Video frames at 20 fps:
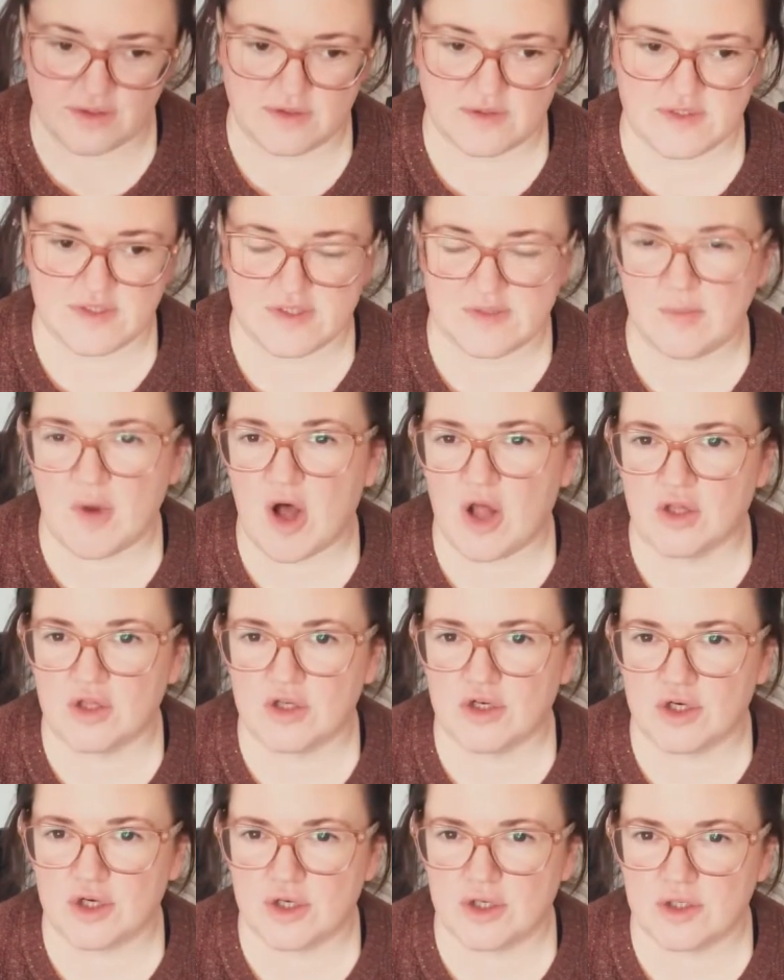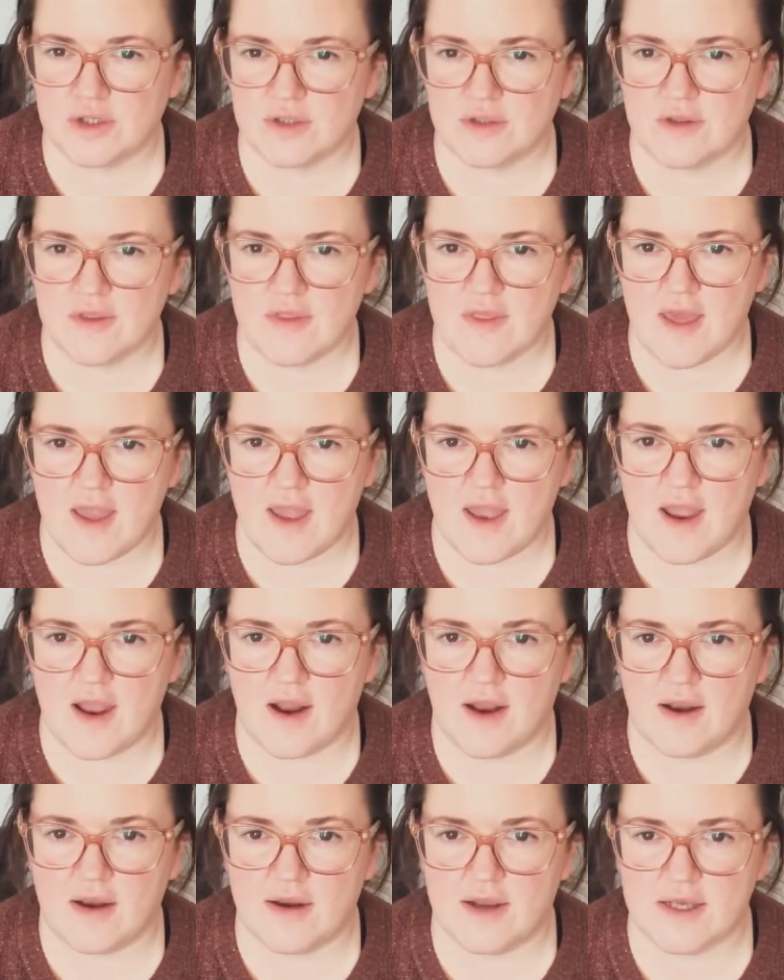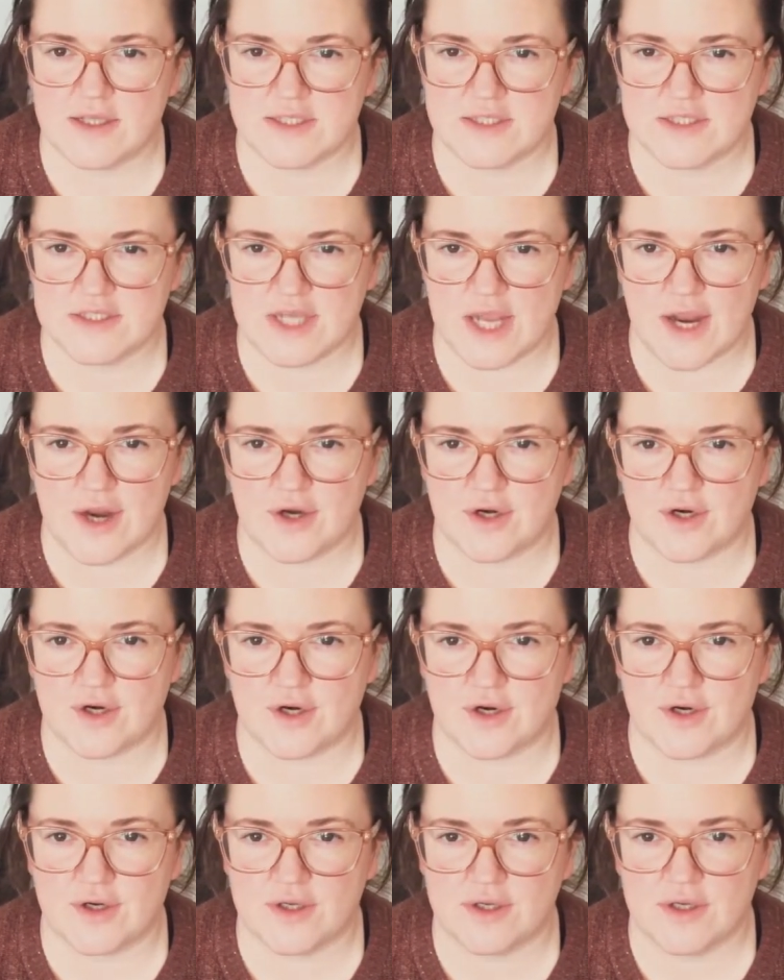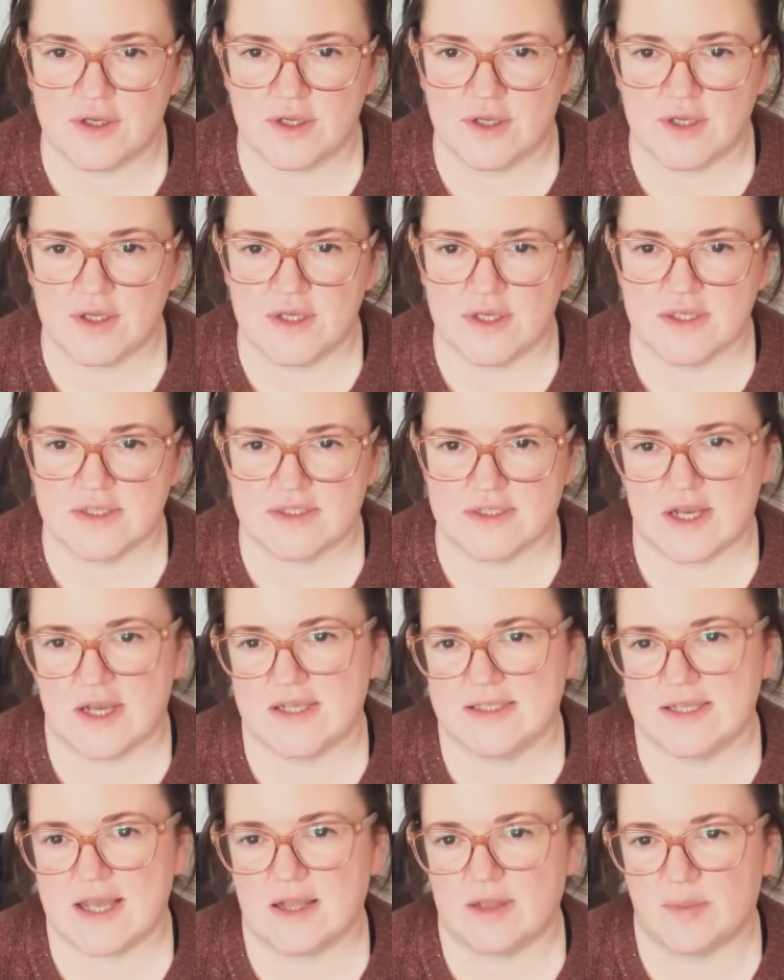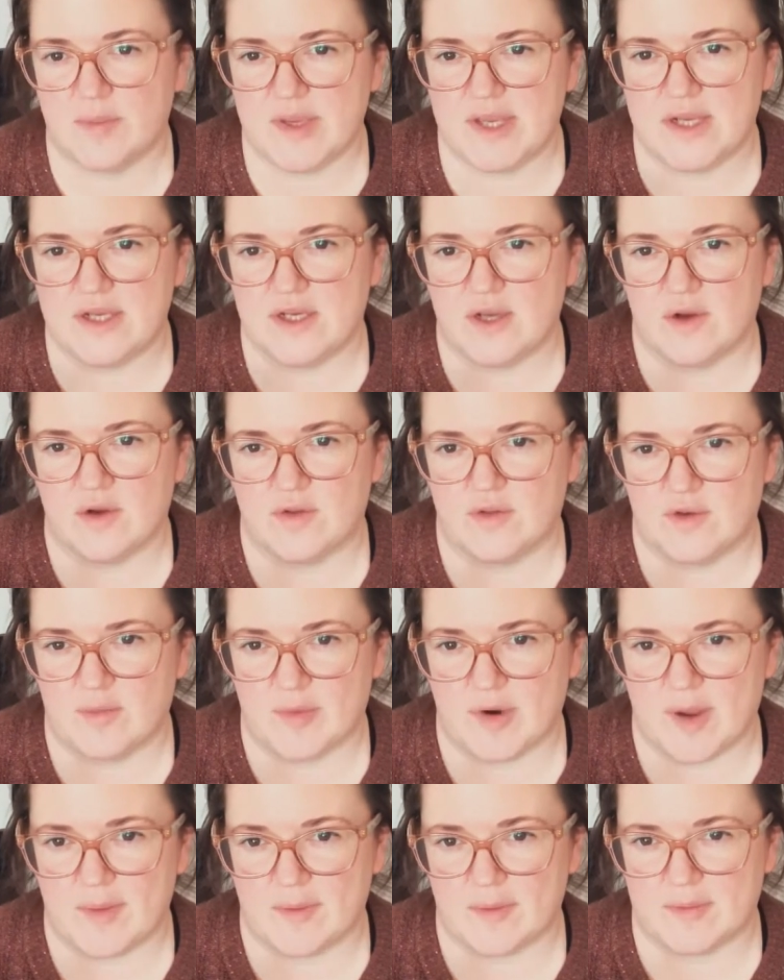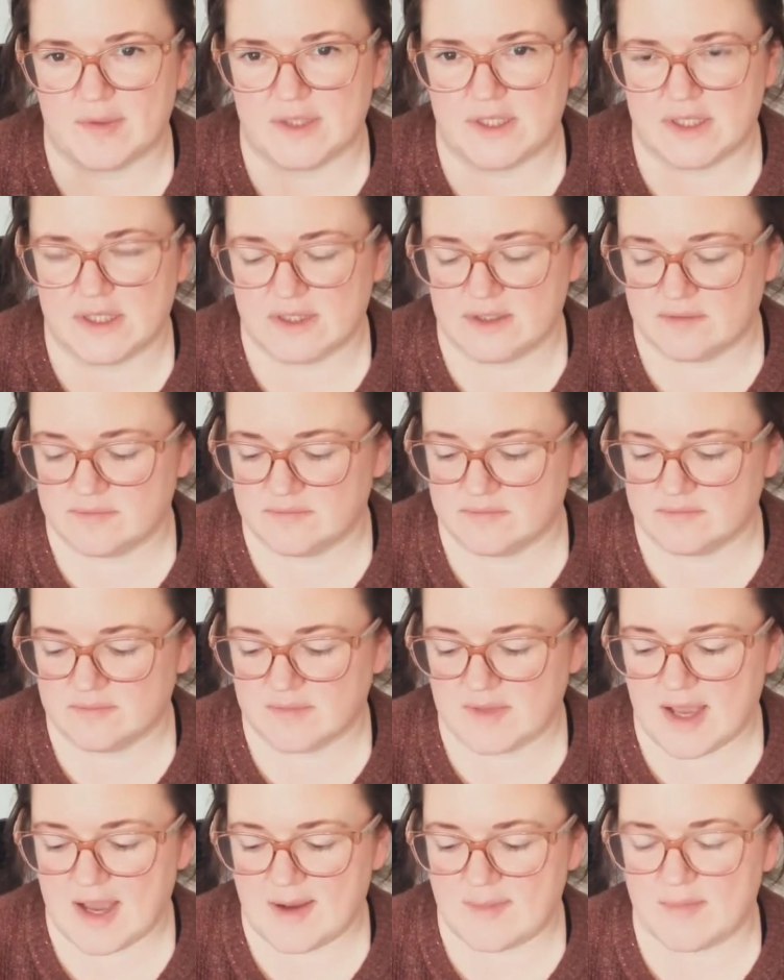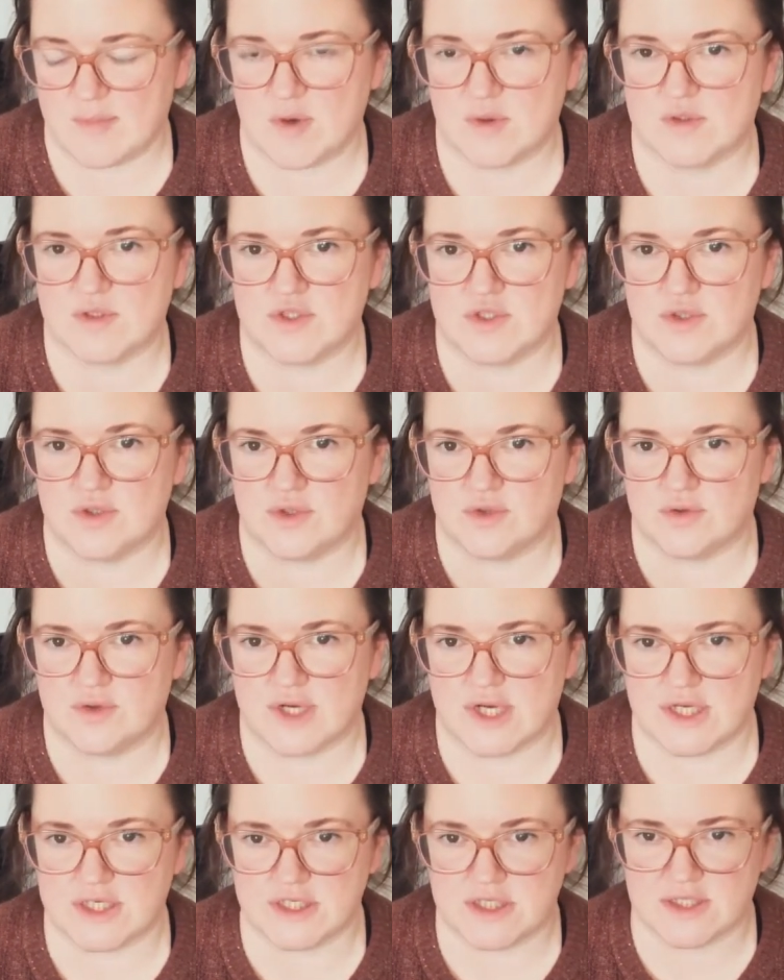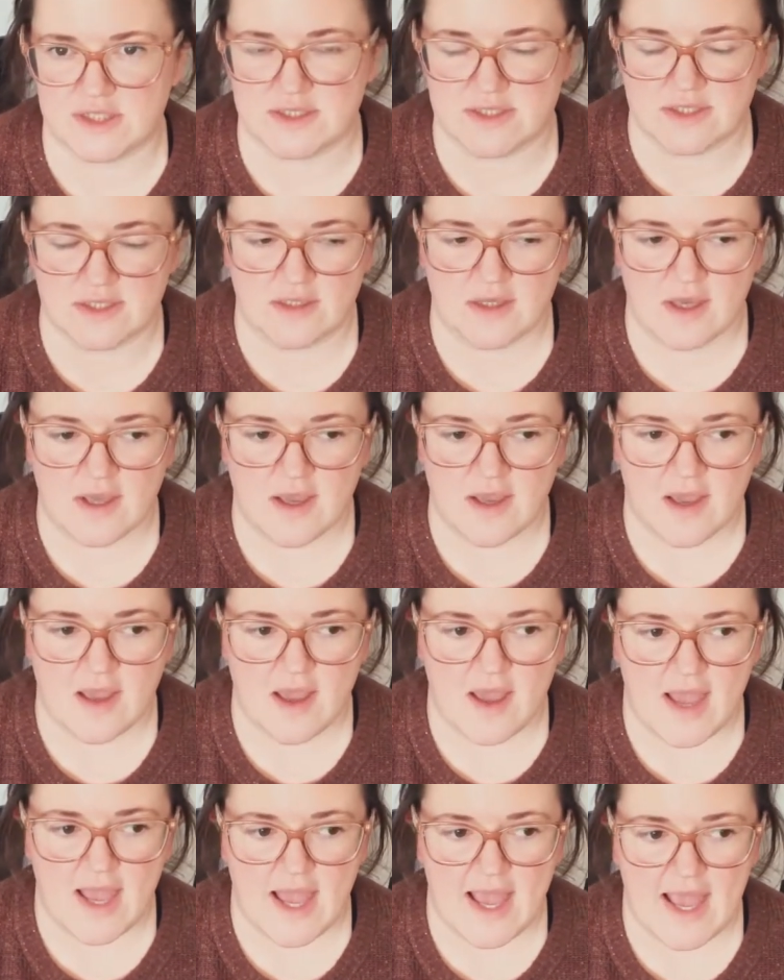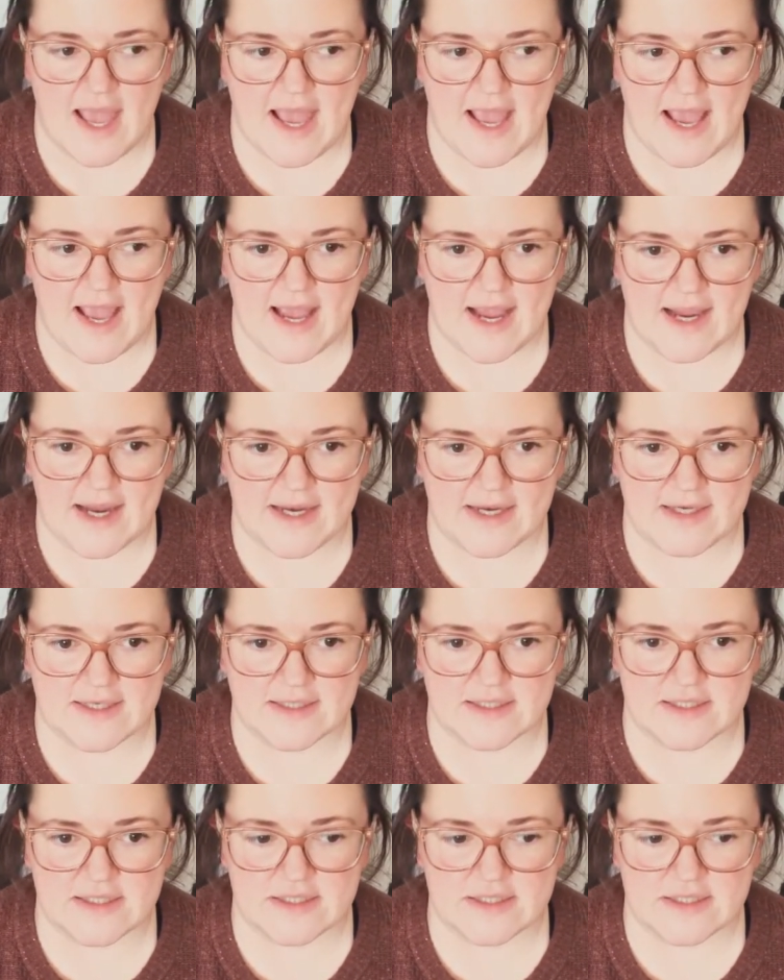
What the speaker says: smaller than a standard size jalapeno. They're probably at most 2 to 3 inches. And